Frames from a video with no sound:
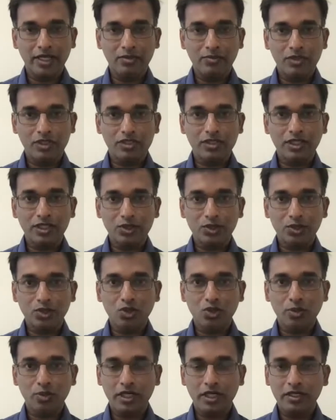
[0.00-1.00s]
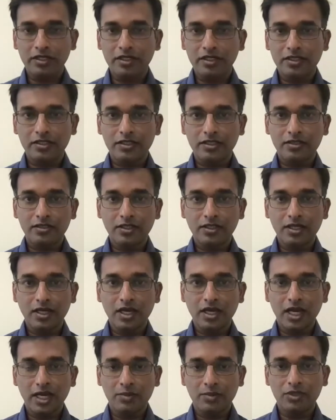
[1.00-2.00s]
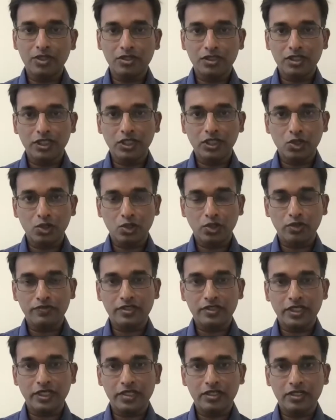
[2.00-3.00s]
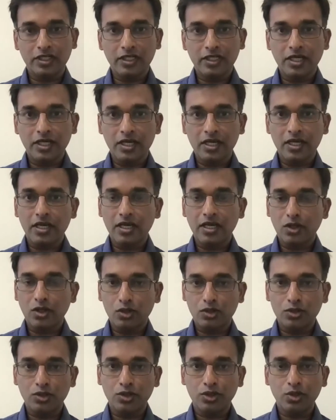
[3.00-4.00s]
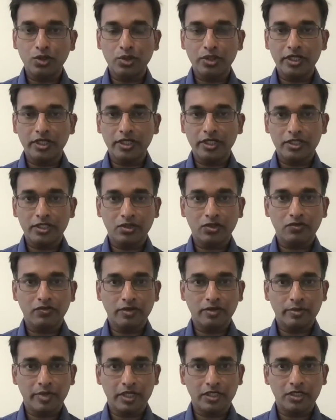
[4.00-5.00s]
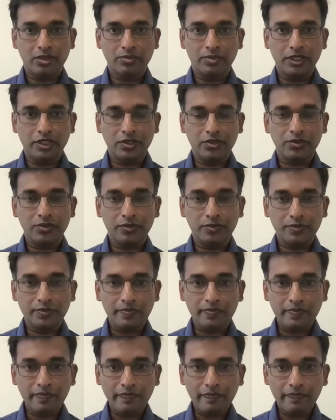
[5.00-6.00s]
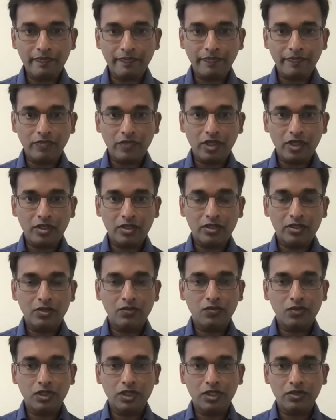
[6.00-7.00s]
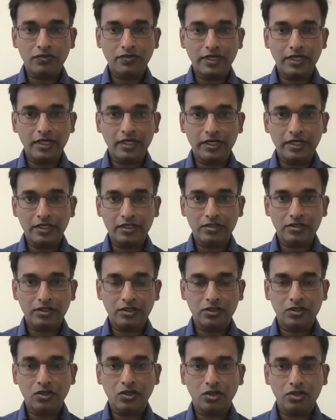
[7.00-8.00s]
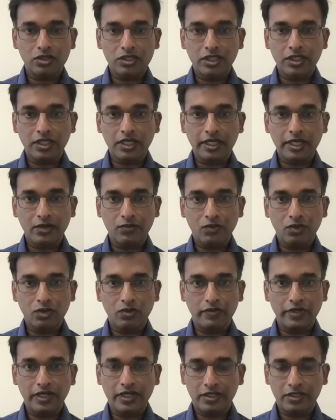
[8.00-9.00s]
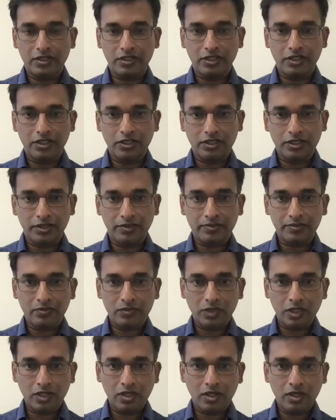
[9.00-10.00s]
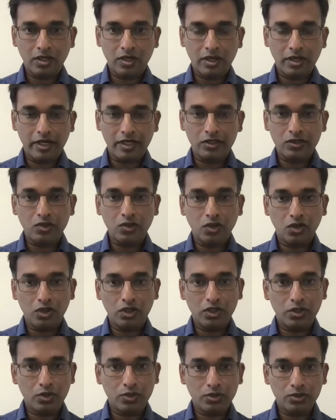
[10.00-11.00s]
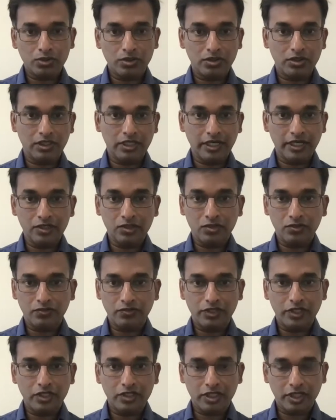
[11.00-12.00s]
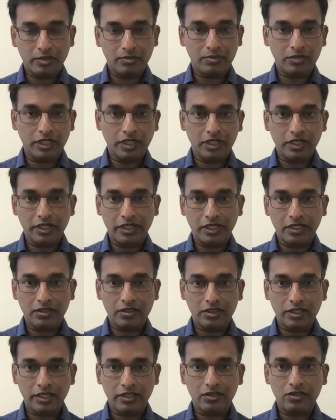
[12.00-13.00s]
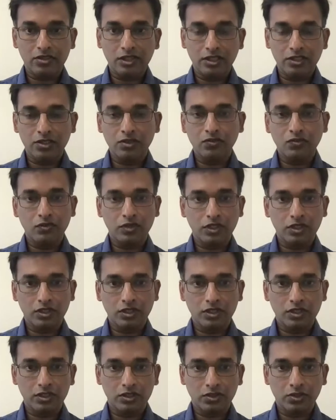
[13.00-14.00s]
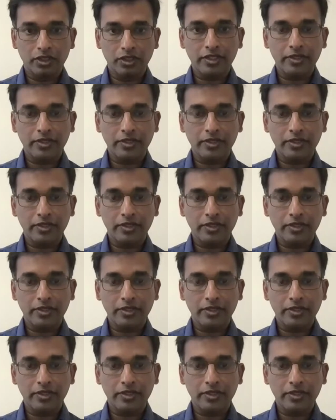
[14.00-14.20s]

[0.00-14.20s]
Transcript: is Kishore Gopalakrishna. I am the CEO of StarTree and also the co-creator of Apache Pino. The world of analytics is constantly evolving and changing. As you all know, the rise of real-time analytics has changed the world today.